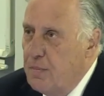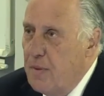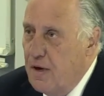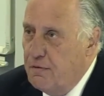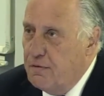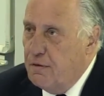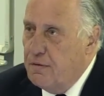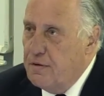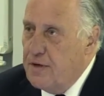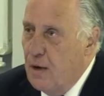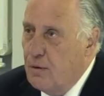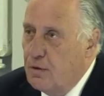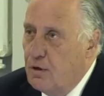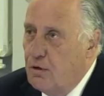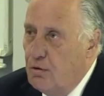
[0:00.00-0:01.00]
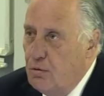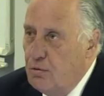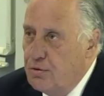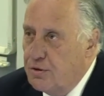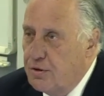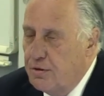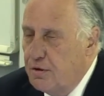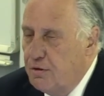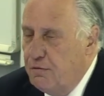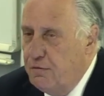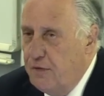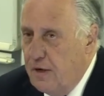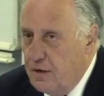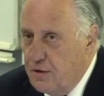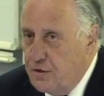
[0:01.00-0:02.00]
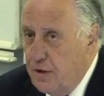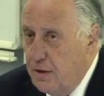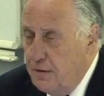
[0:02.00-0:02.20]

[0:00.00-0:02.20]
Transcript: the benefit of the doubt accrues to the defense.